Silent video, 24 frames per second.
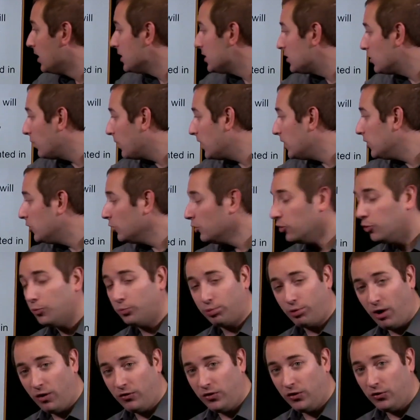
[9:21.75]
So in those
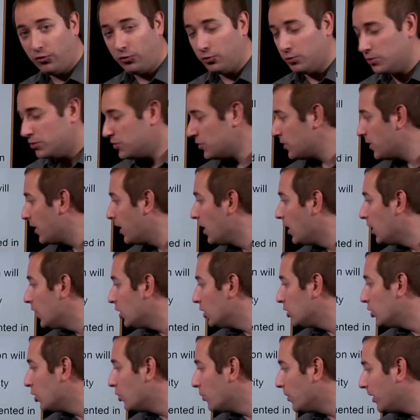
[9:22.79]
processors,
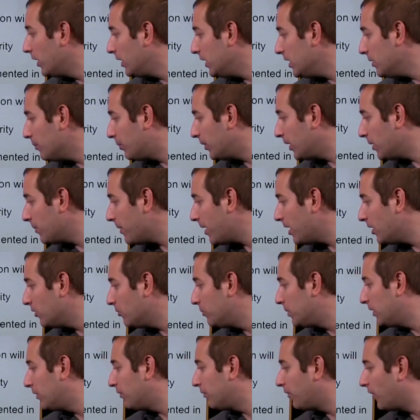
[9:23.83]
you will
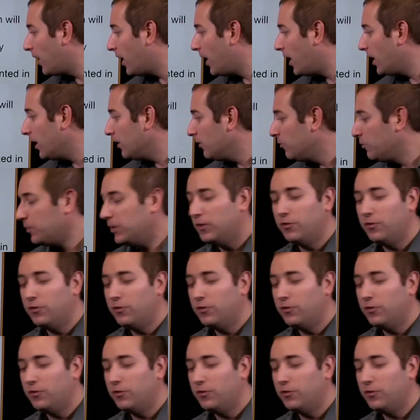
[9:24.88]
implement bit 5,